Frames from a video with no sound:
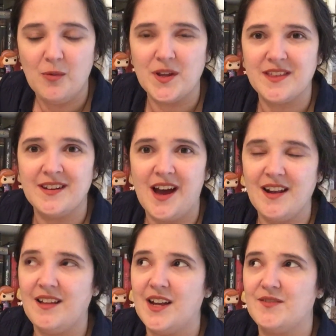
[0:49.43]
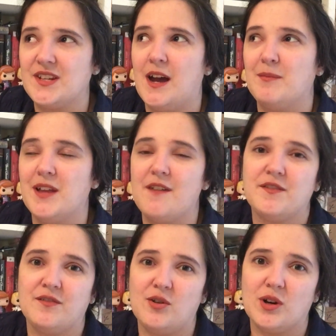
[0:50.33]
with not a lot of time
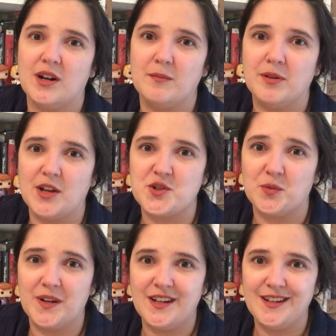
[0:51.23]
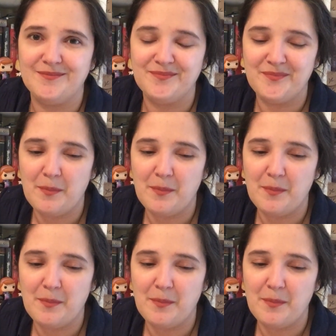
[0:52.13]
left for pleasure reading.